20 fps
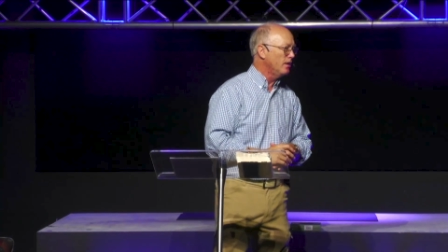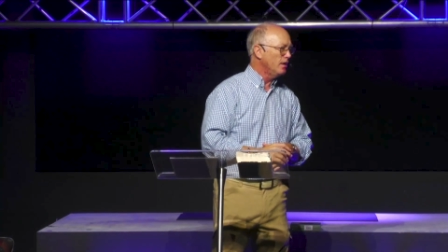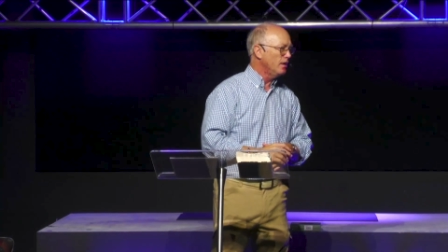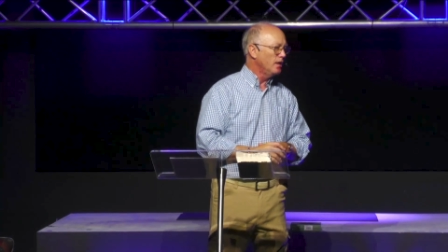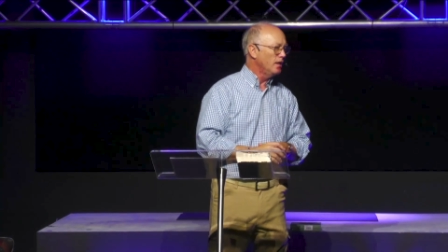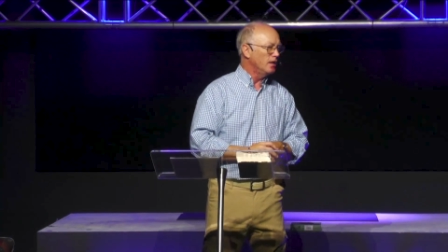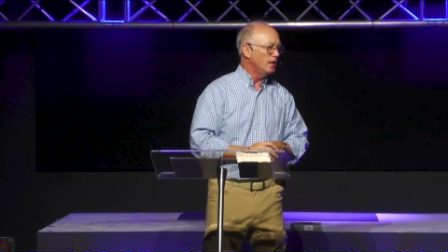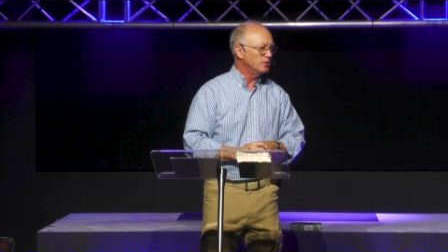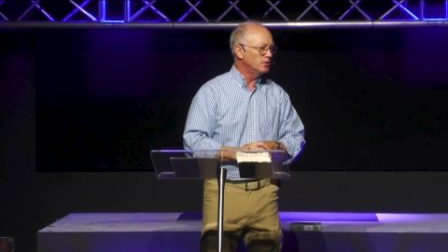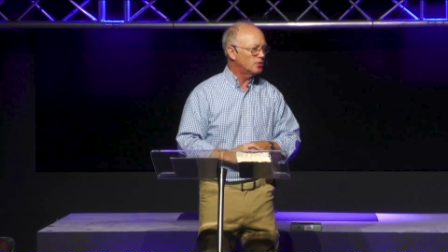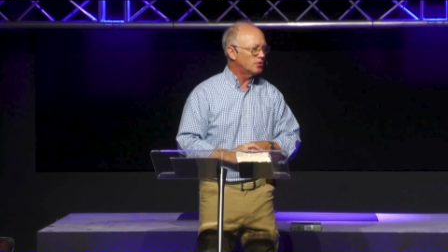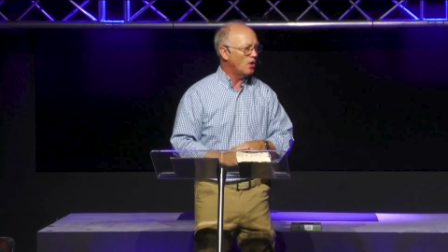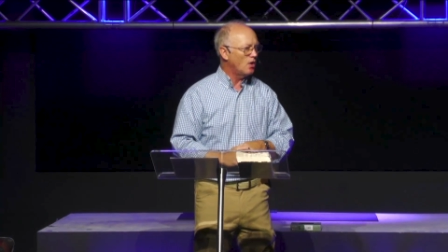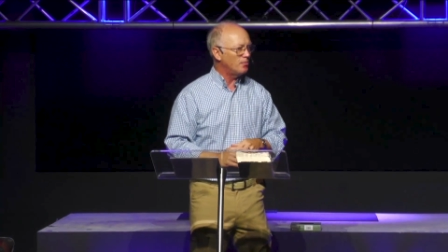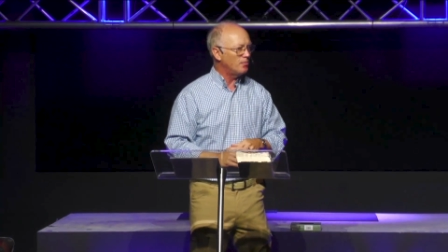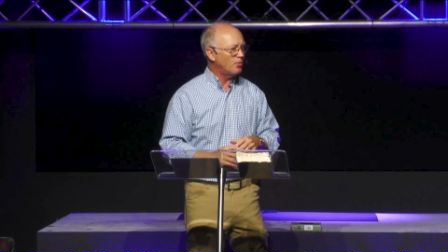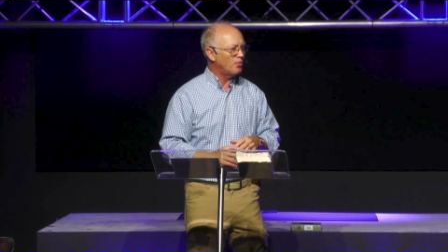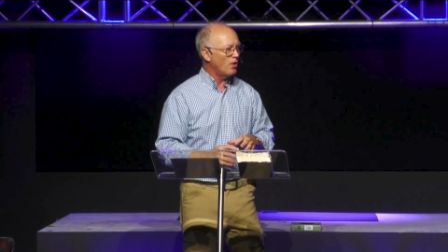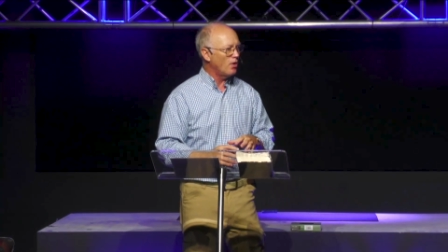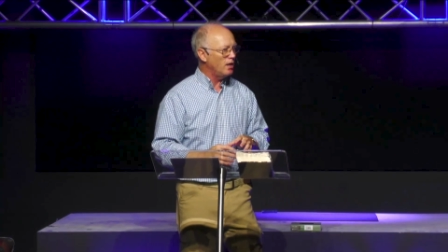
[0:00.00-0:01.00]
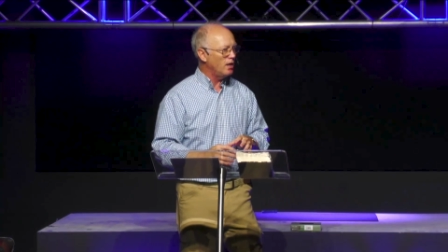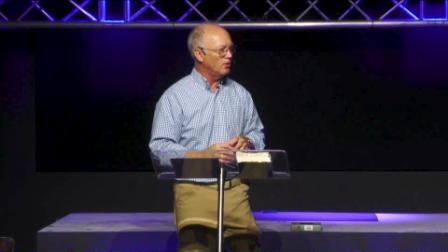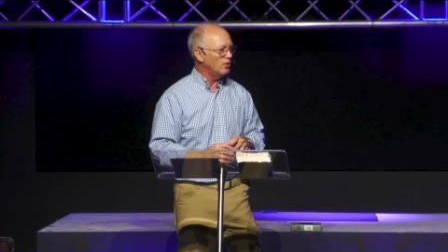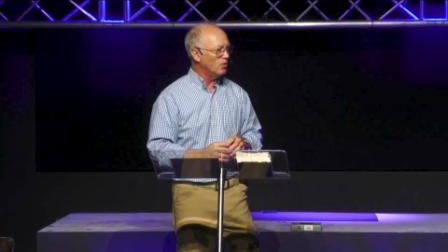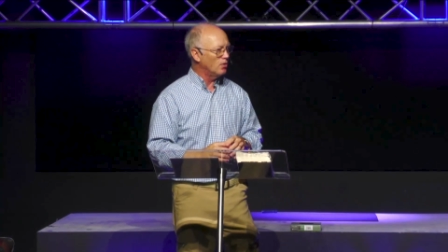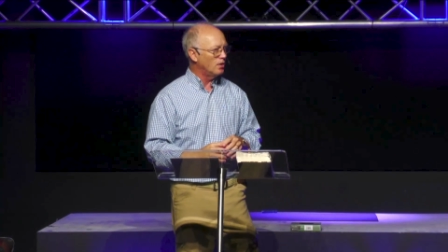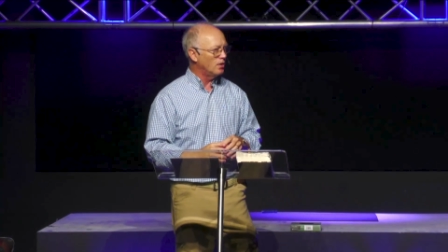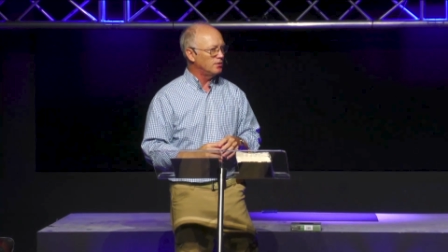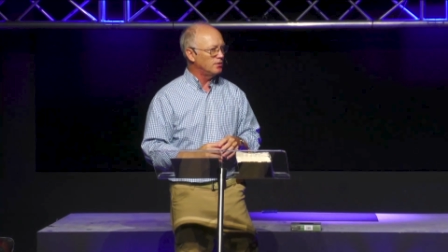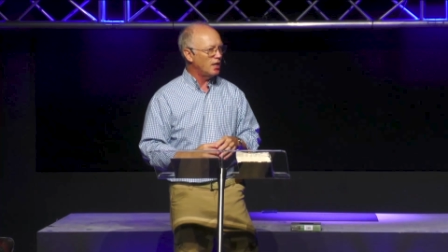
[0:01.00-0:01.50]
And so I pray,
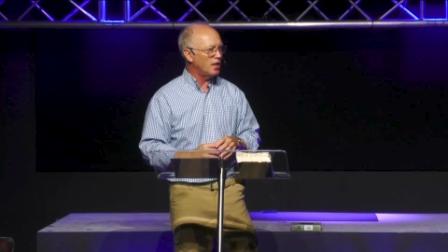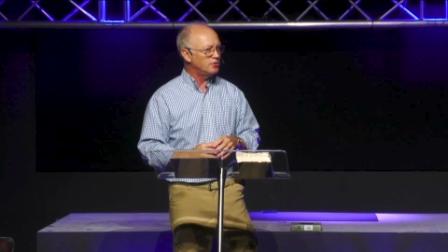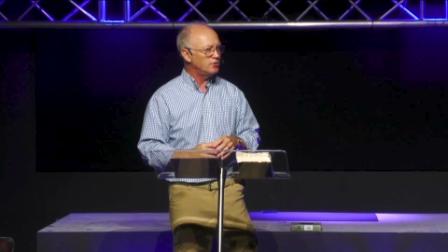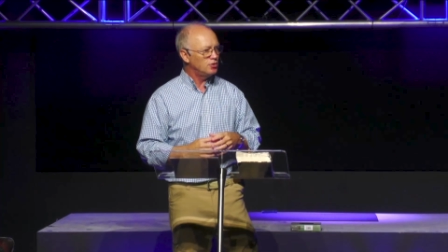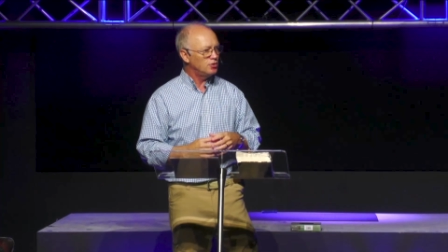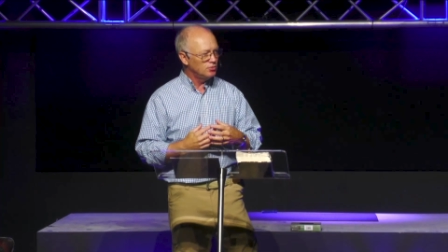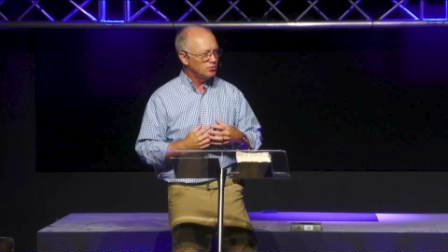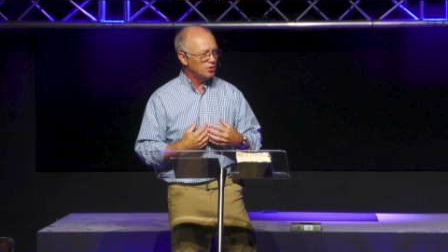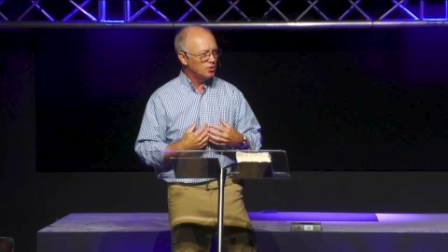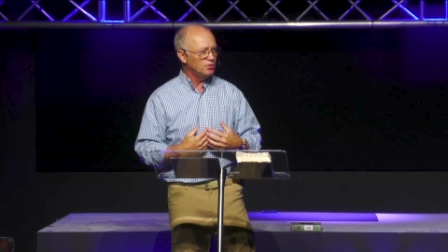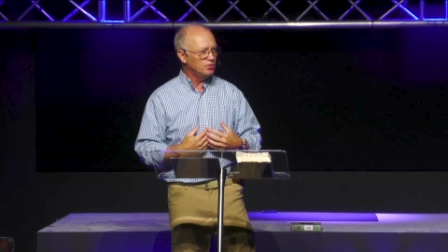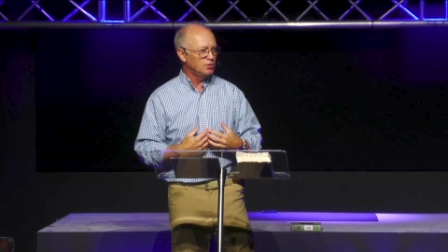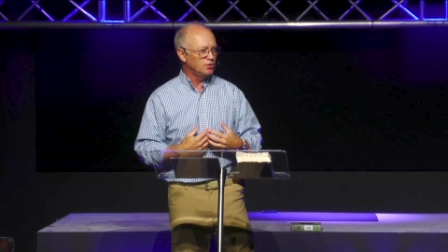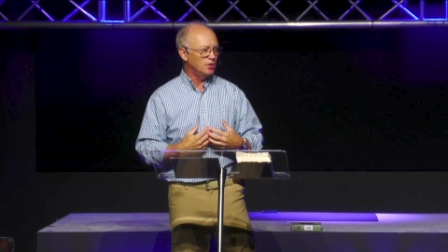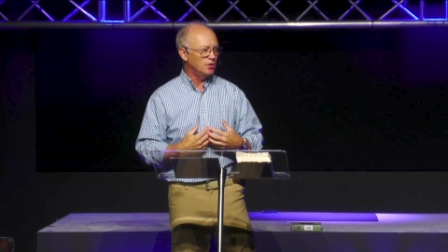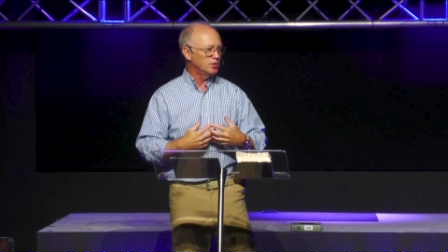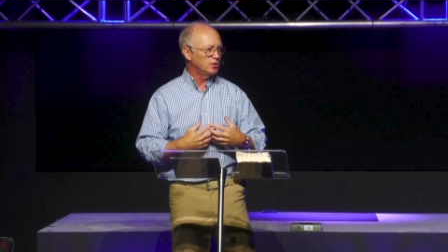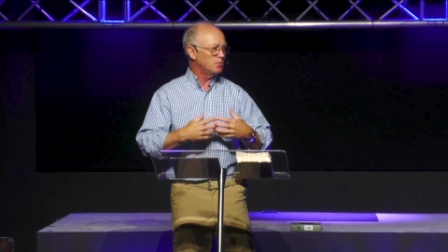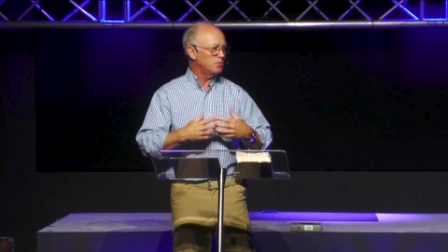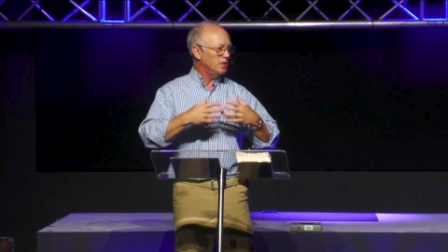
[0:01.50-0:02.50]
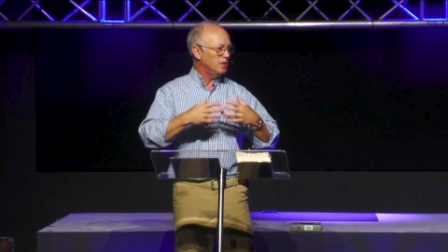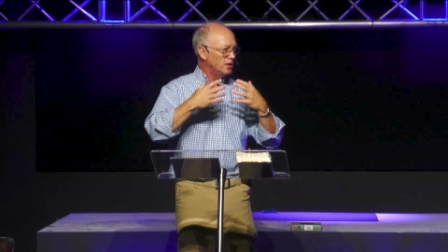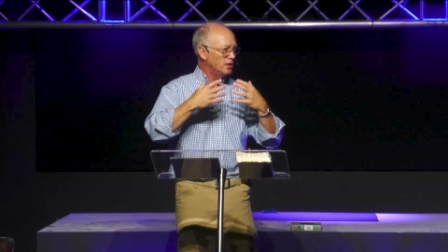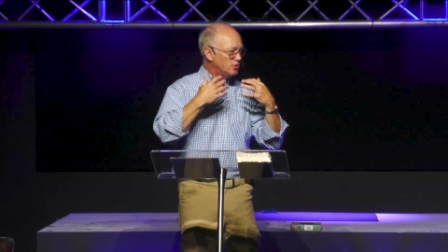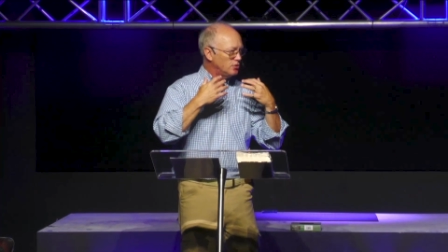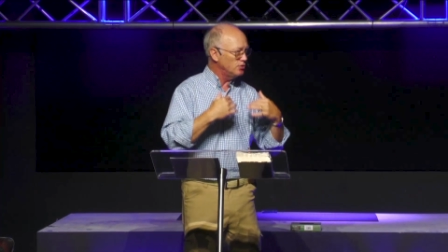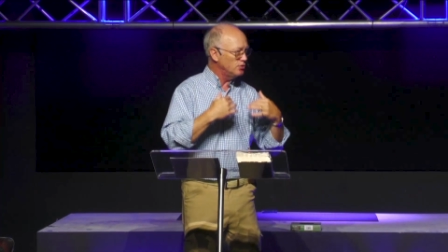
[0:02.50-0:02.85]
Lord, that you do use me, that you do